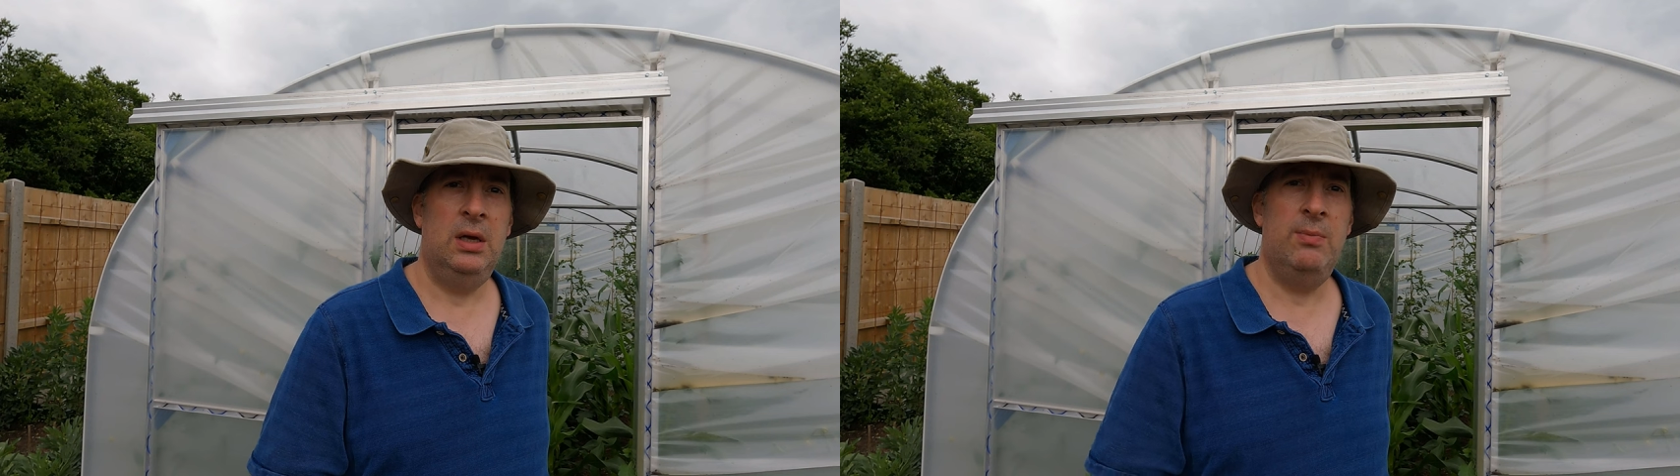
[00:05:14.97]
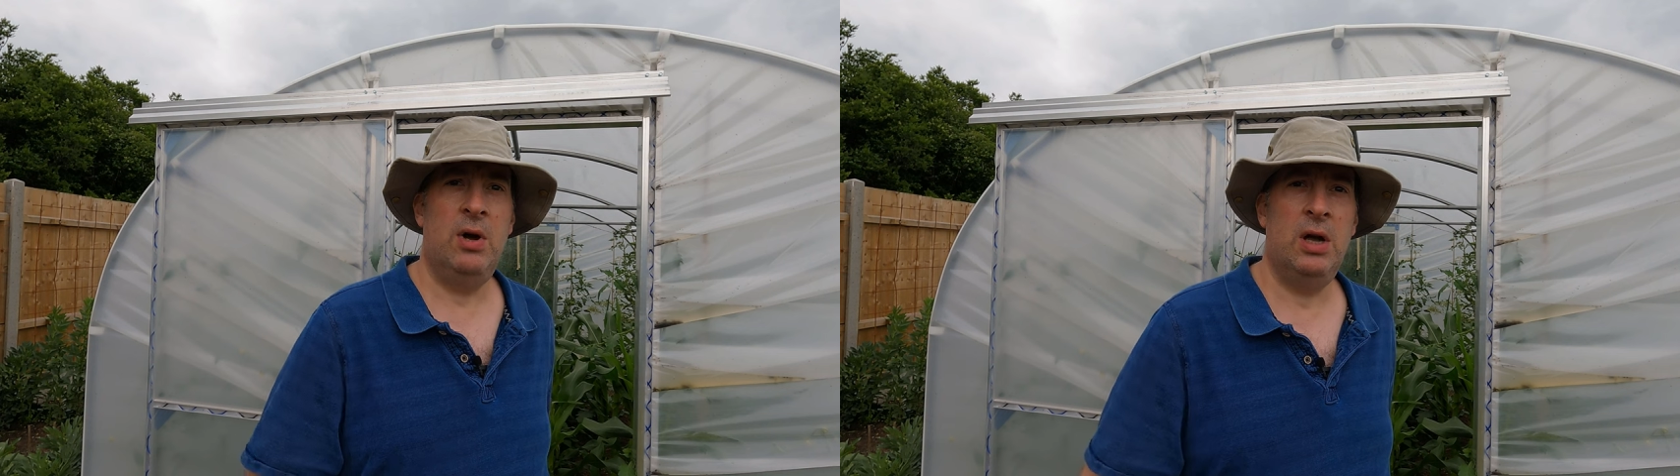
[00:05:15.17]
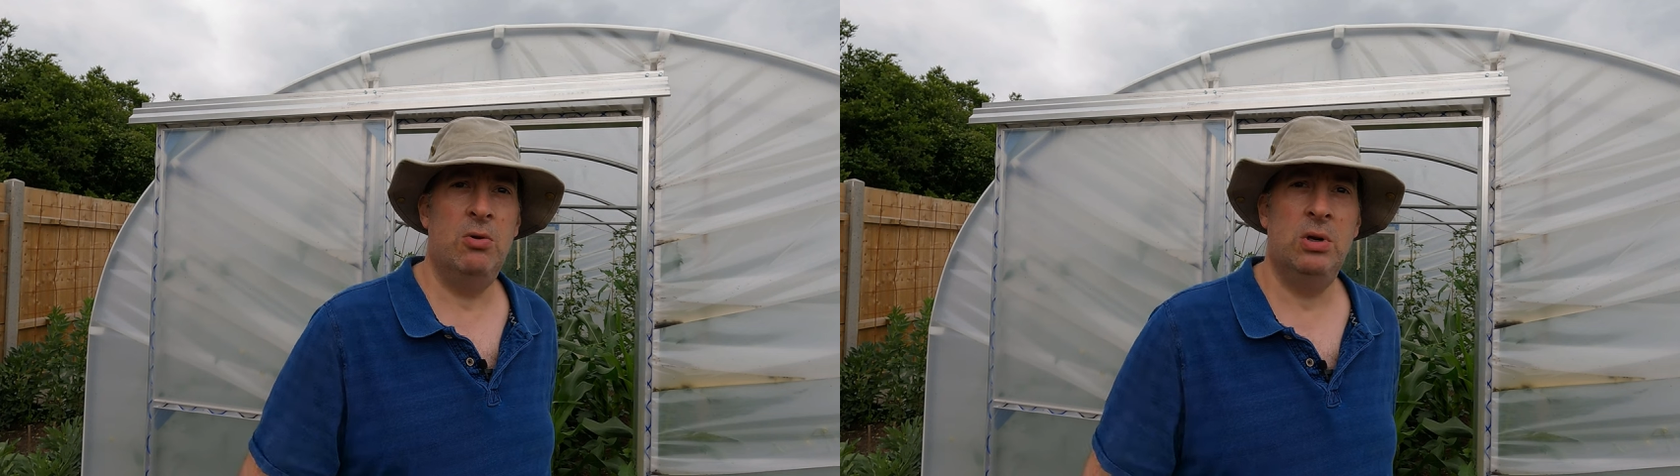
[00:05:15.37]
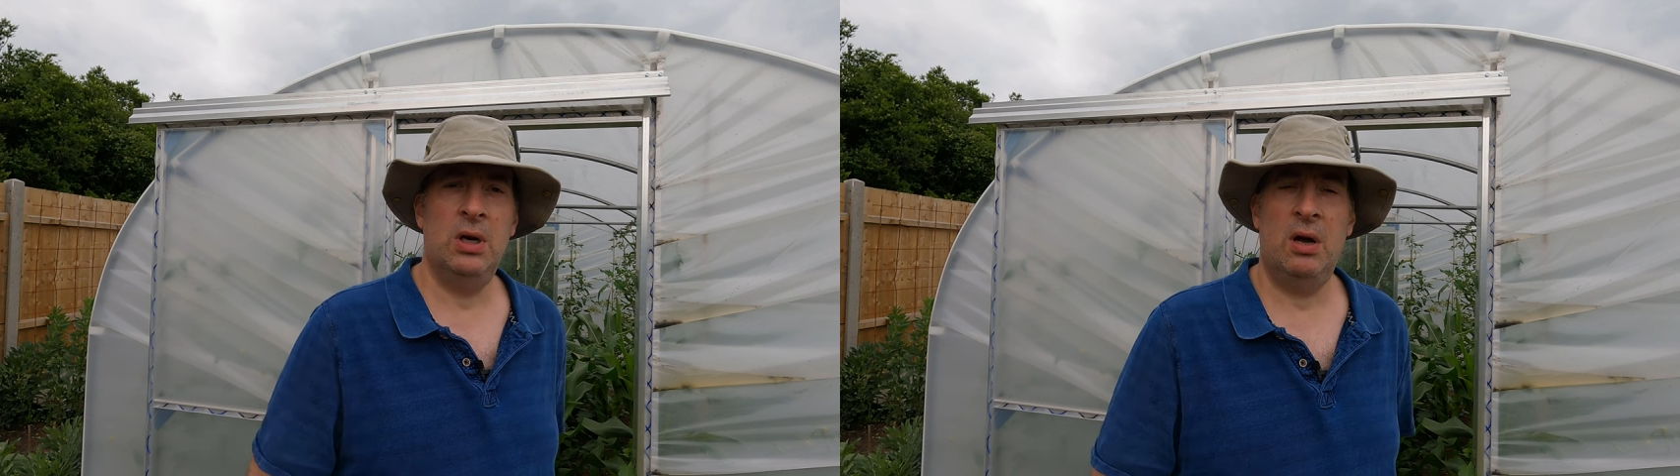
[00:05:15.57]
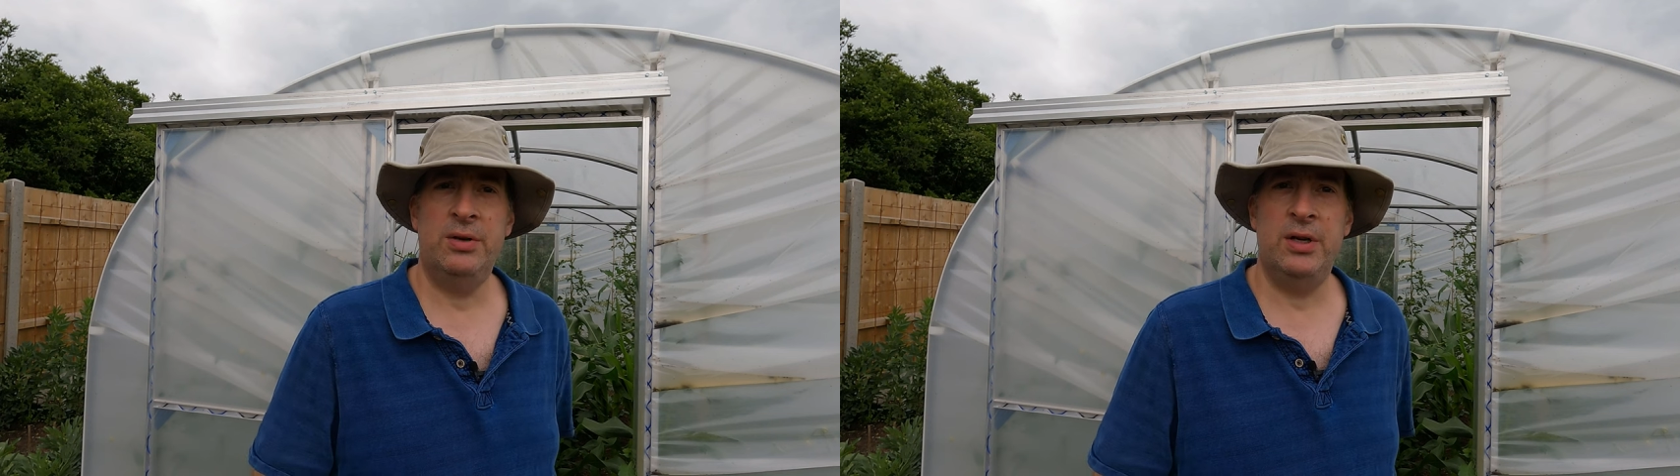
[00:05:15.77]
in my own
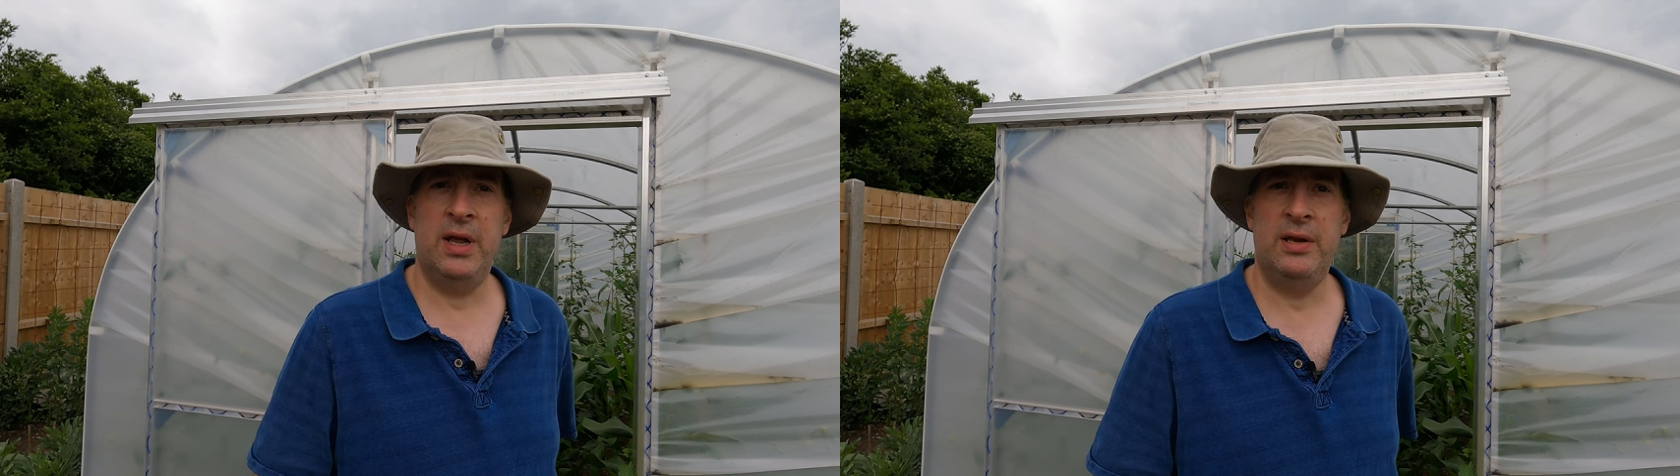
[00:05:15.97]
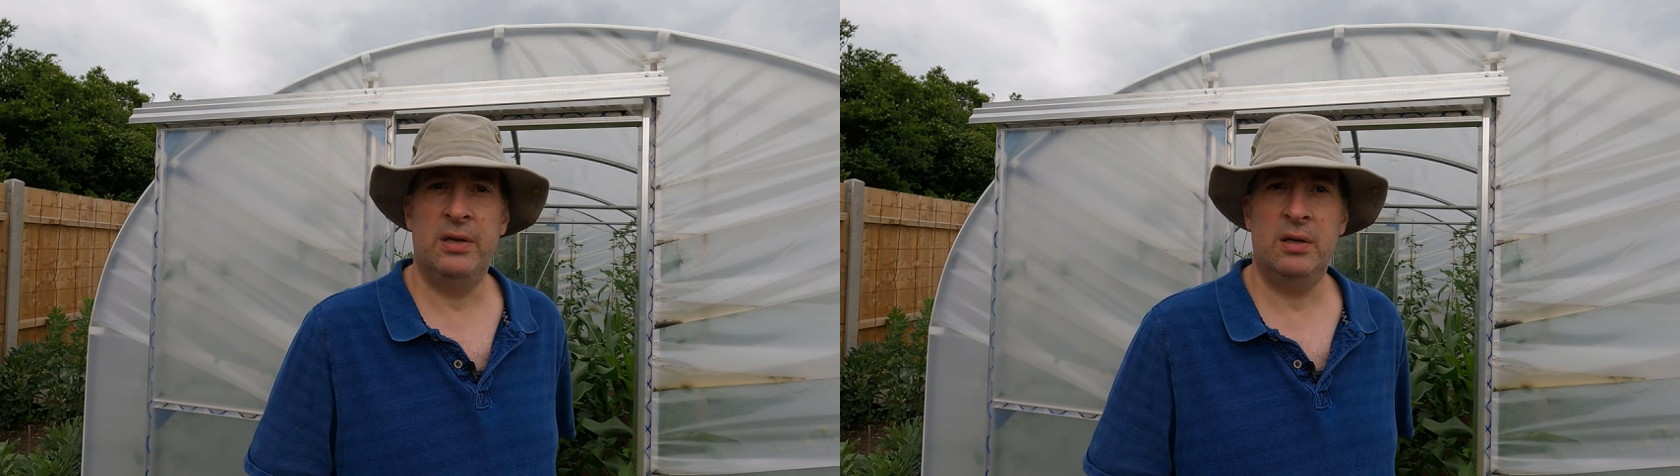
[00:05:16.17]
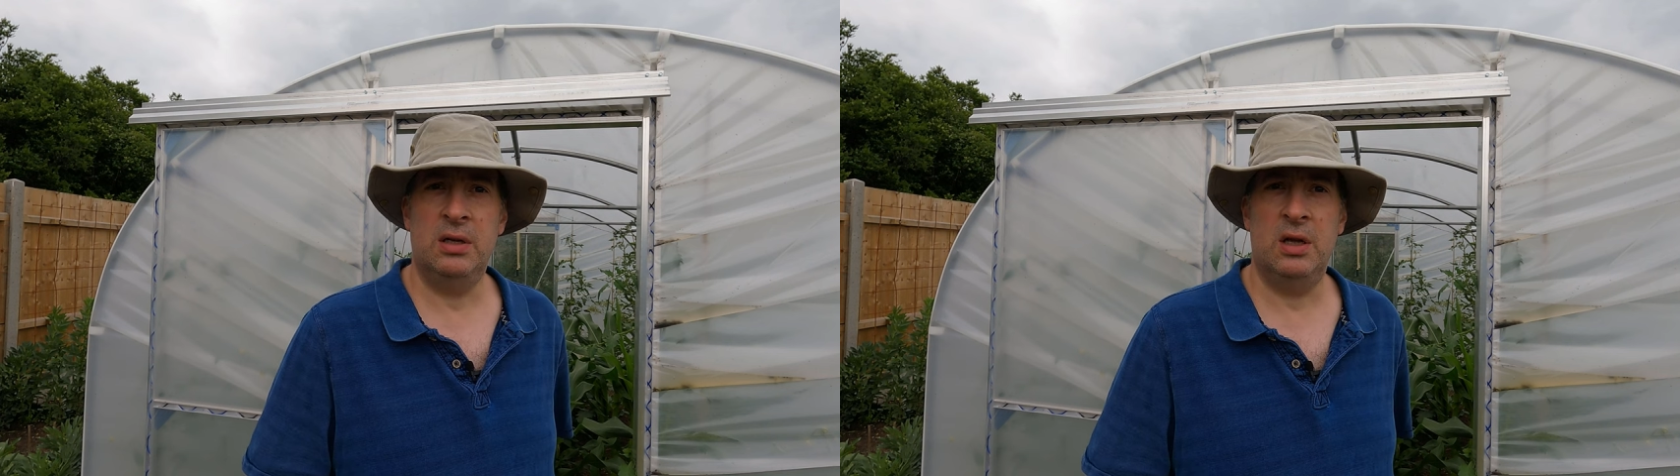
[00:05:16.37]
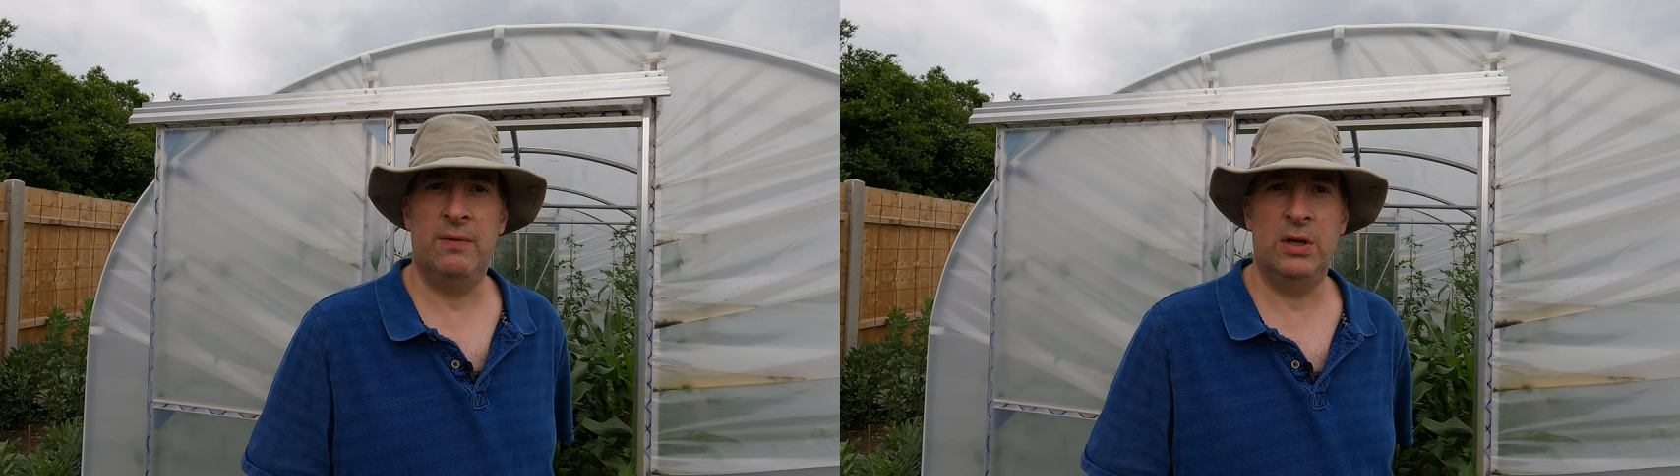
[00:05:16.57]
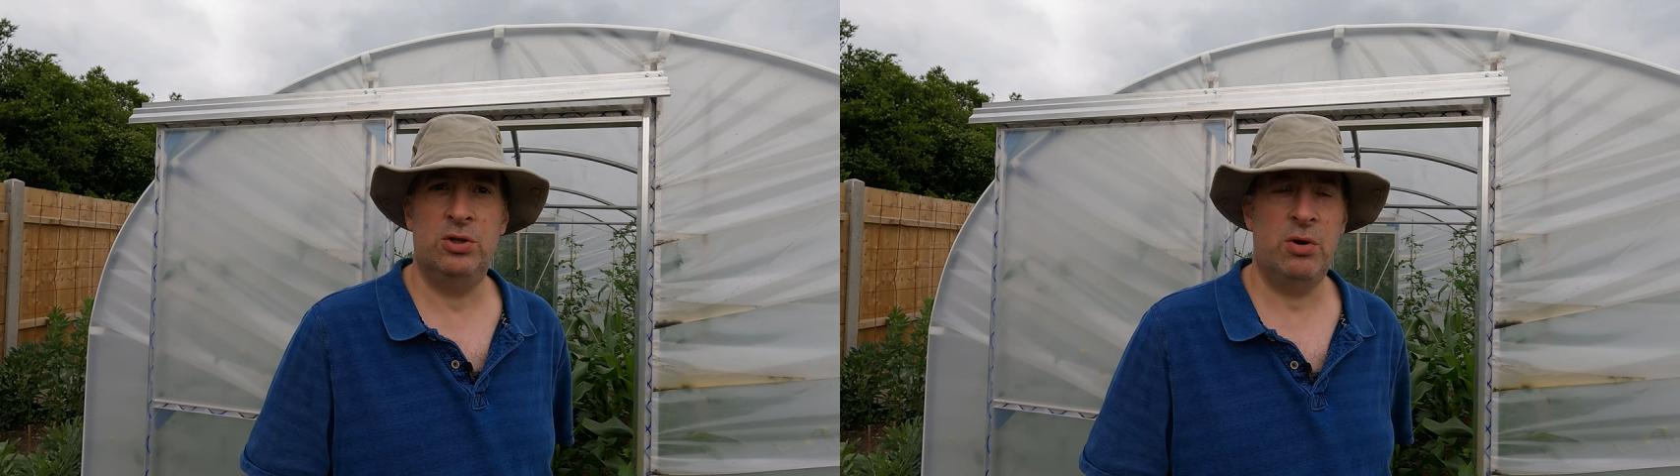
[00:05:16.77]
garden and
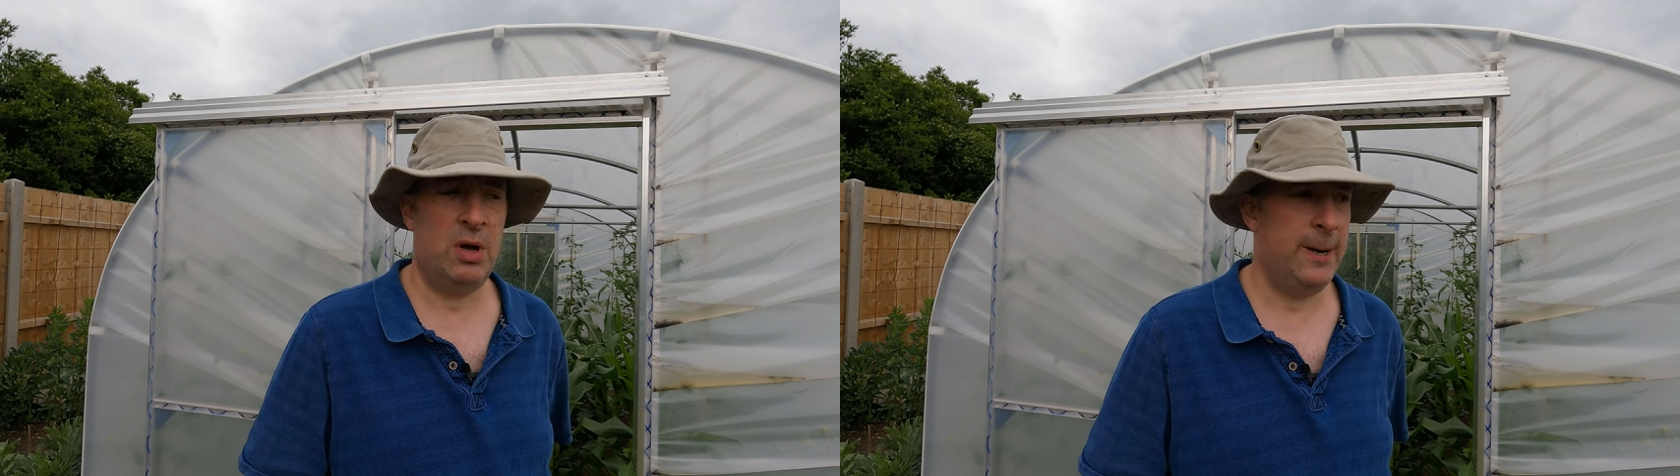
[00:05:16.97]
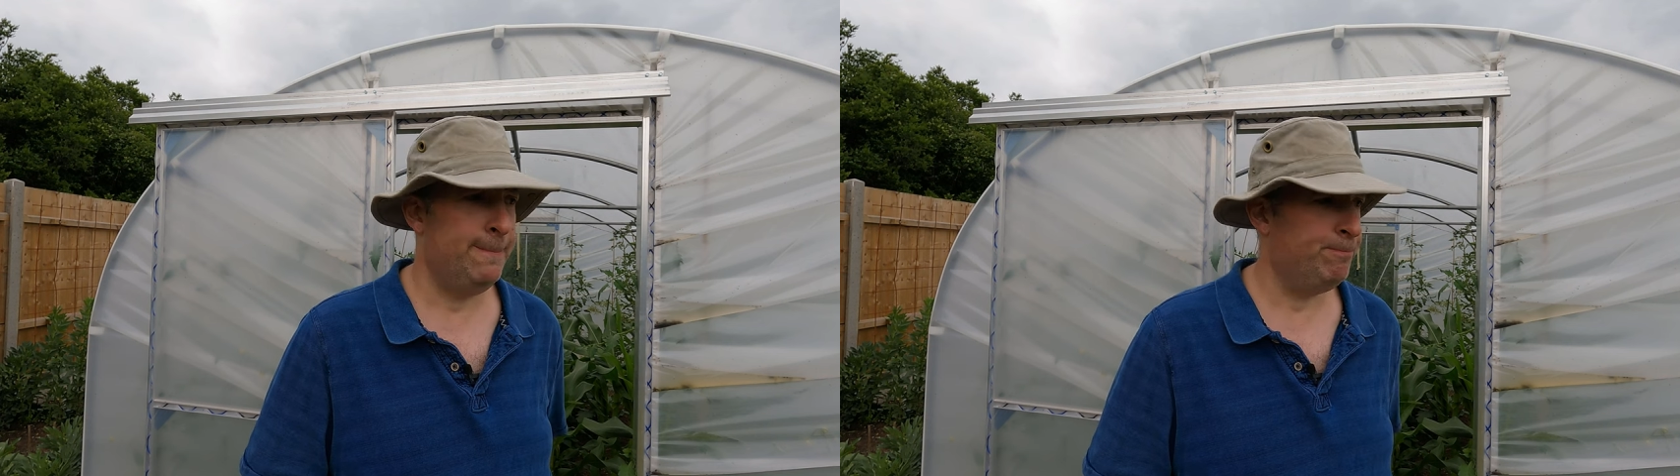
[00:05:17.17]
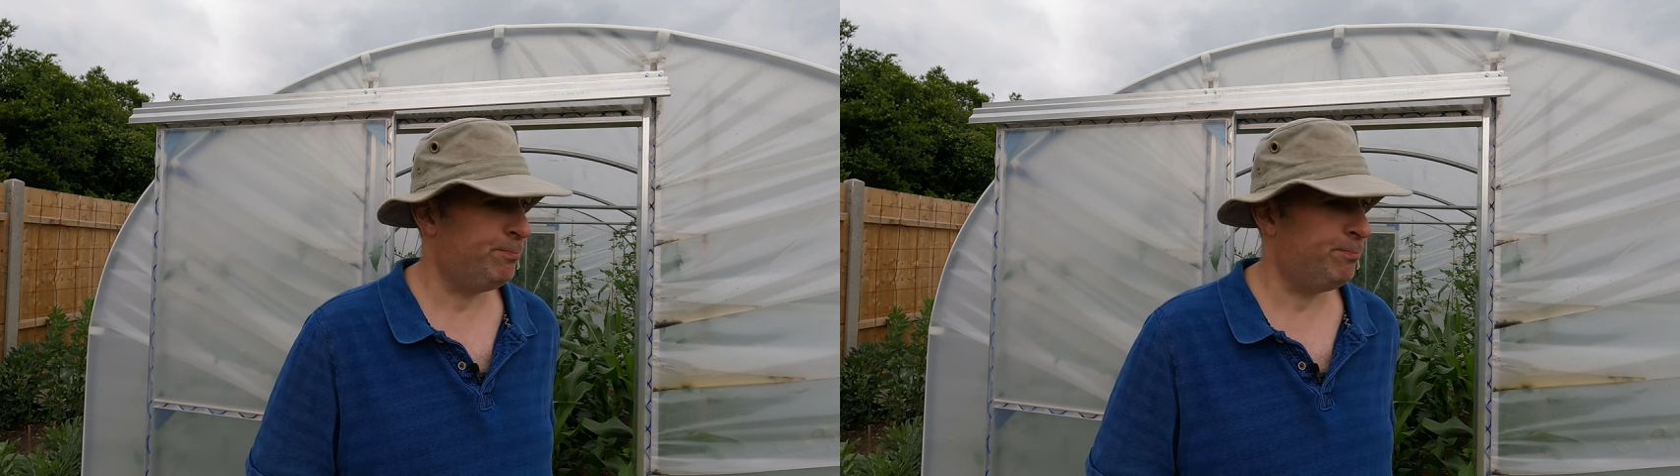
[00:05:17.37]
give it a try.